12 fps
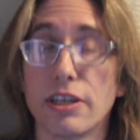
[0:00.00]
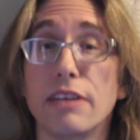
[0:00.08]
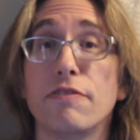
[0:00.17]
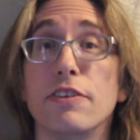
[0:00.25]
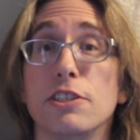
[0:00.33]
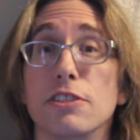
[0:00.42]
and
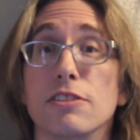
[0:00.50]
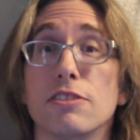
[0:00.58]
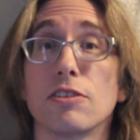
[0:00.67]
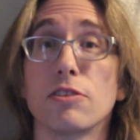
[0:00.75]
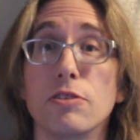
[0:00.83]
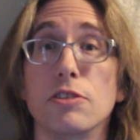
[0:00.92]
efficient
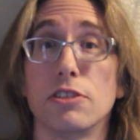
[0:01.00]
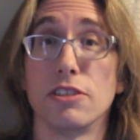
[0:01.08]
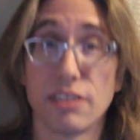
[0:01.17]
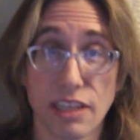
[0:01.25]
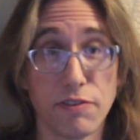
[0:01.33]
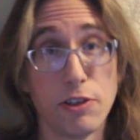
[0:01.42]

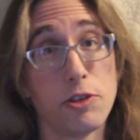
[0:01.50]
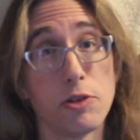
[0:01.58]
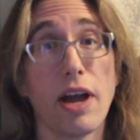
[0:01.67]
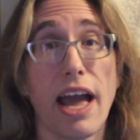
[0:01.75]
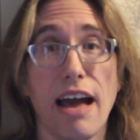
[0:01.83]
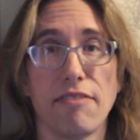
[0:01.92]
solutions if you do
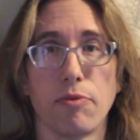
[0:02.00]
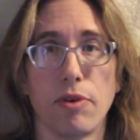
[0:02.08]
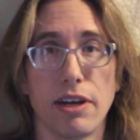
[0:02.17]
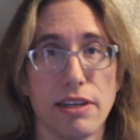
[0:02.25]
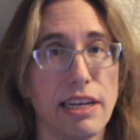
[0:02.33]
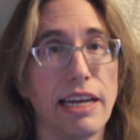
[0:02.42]
have
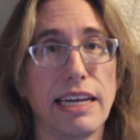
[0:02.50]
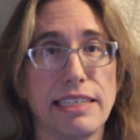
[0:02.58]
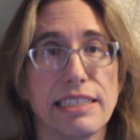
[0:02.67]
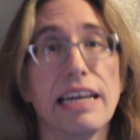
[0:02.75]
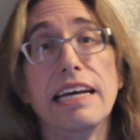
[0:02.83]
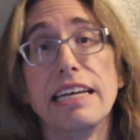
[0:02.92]
one and